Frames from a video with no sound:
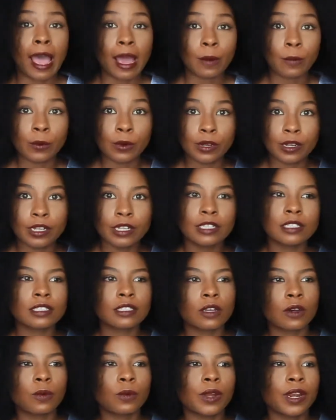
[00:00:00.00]
I would.
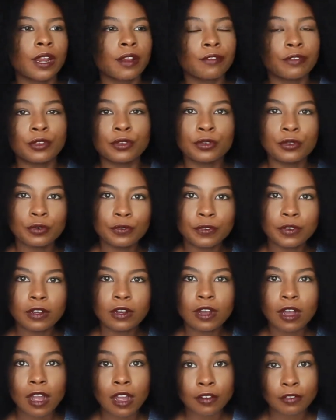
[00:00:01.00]
So whatever you
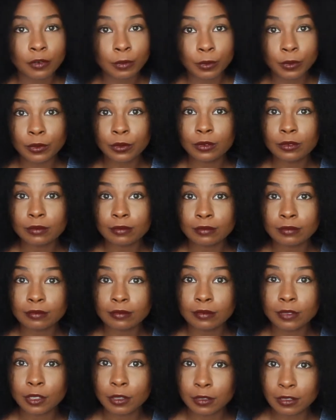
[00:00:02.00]
feel comfortable
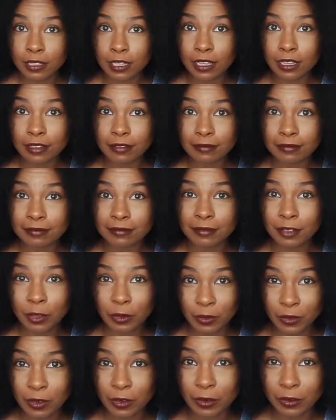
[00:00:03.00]
using,
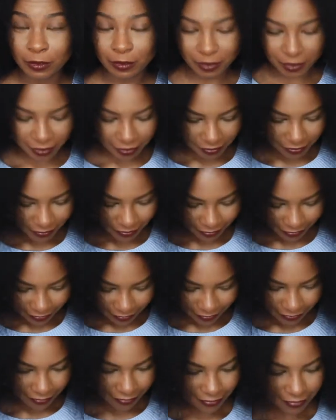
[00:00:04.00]
you use.
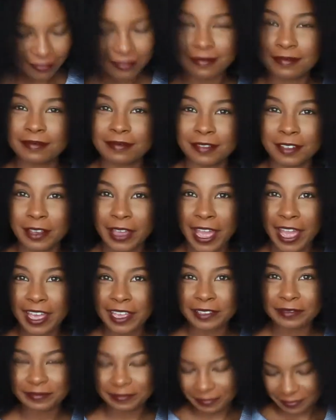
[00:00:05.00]

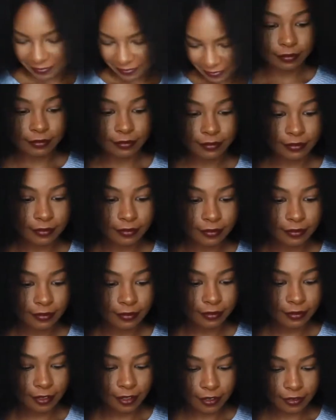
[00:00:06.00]
Okay?
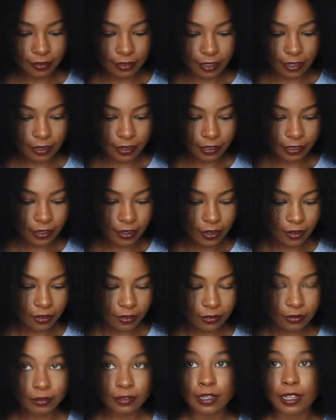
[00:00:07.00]
I'm going to turn it
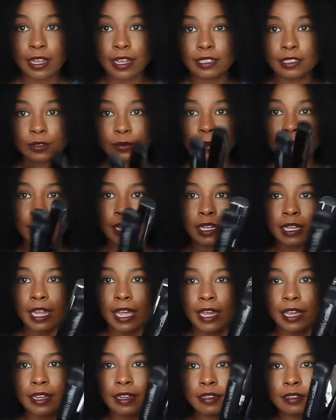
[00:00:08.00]
on. It has a red
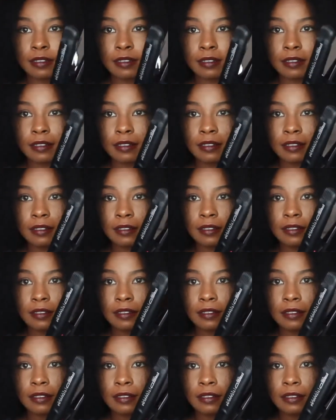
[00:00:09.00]
light
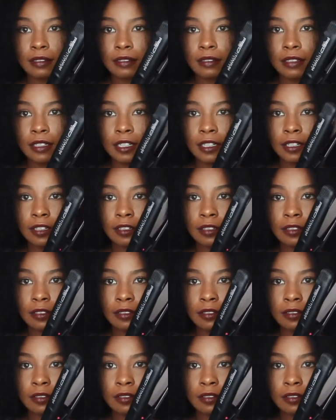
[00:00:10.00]
here.